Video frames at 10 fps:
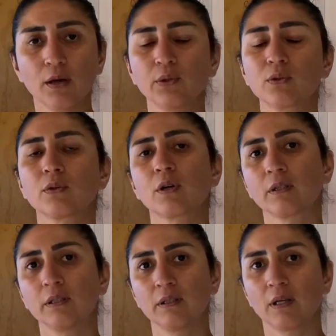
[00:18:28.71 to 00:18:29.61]
you do
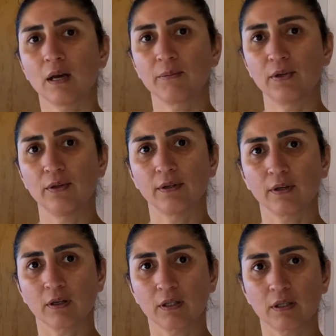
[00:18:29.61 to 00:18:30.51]
not need a building
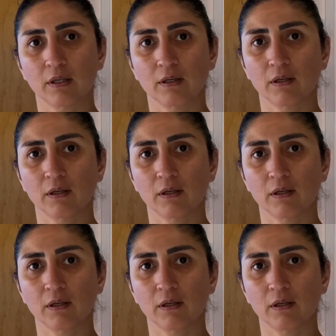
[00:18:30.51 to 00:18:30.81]
consent.